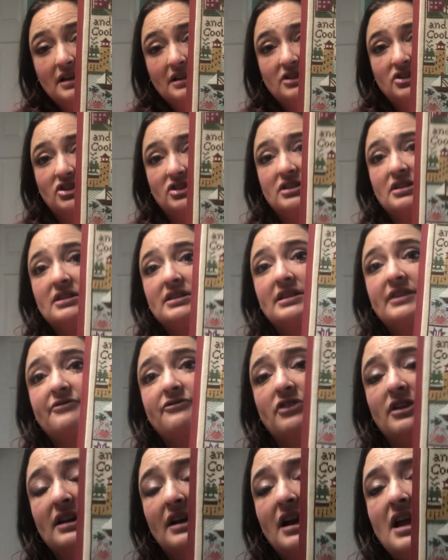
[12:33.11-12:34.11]
just a
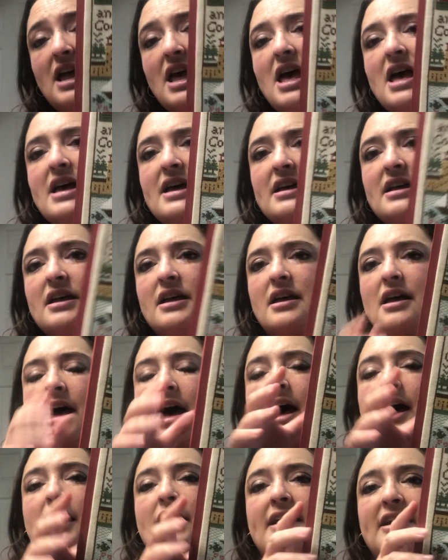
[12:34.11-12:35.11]
different
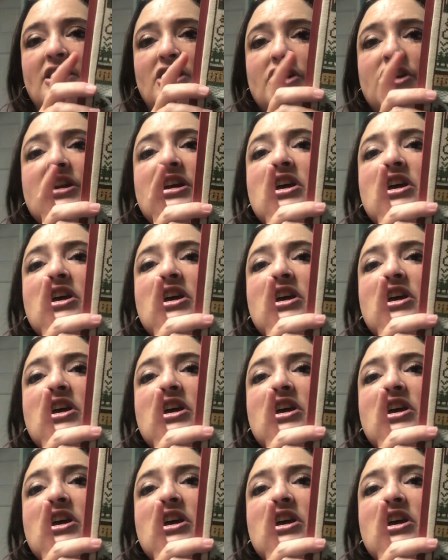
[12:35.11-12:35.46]
color.